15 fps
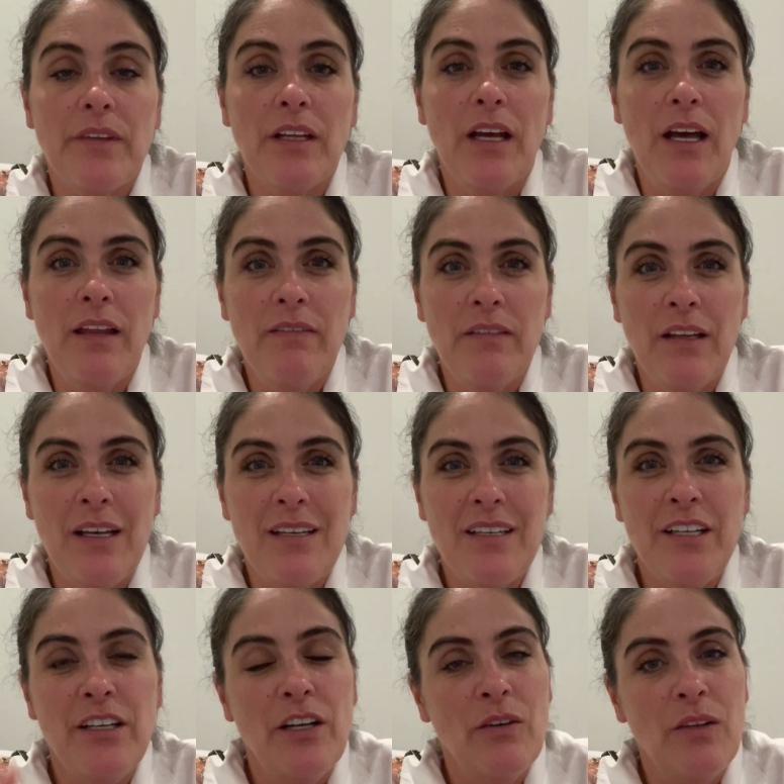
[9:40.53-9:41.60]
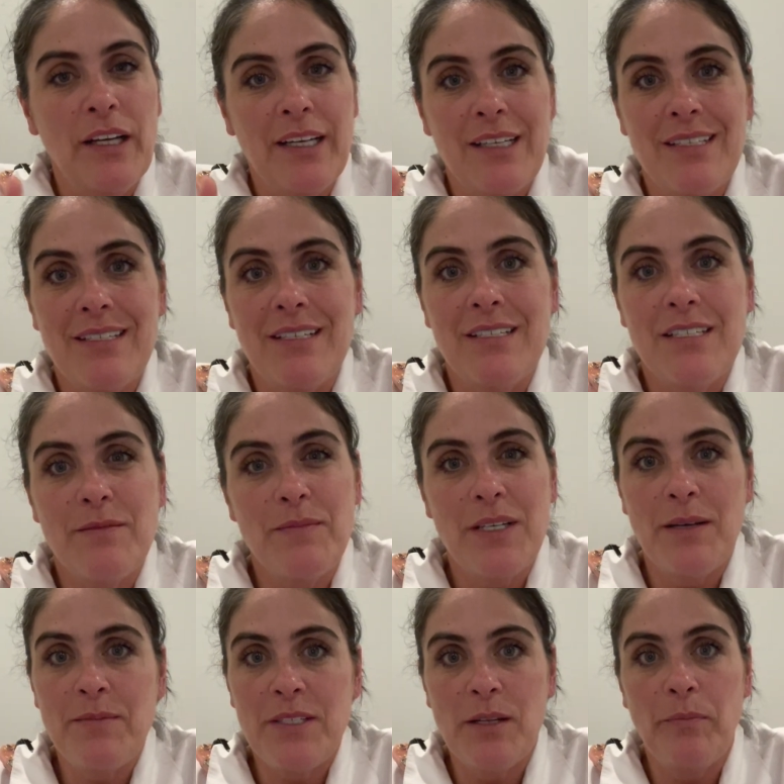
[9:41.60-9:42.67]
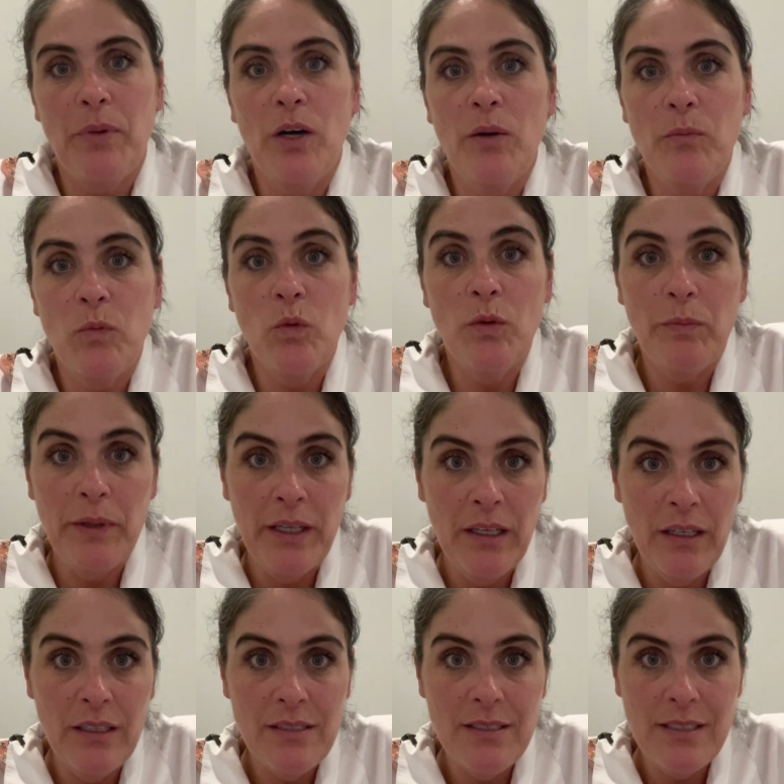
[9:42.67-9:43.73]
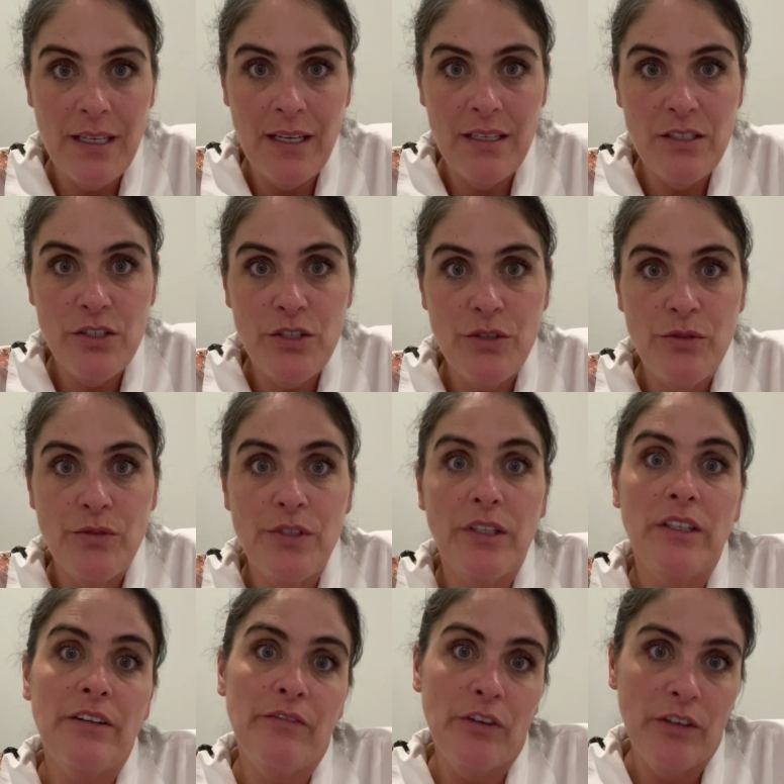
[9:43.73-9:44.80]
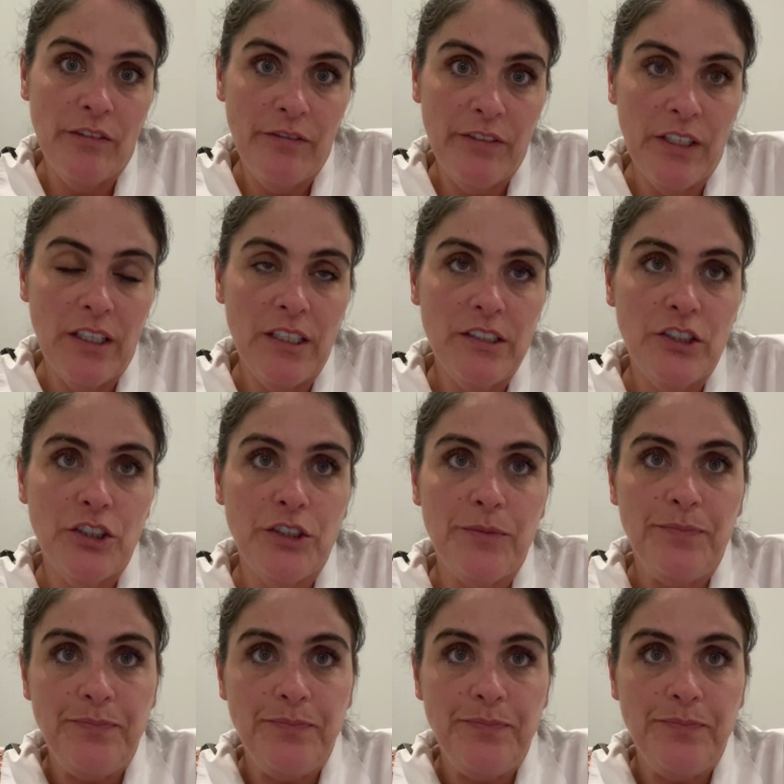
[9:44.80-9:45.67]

And like I said, sometimes the pump will be set to deliver a flush.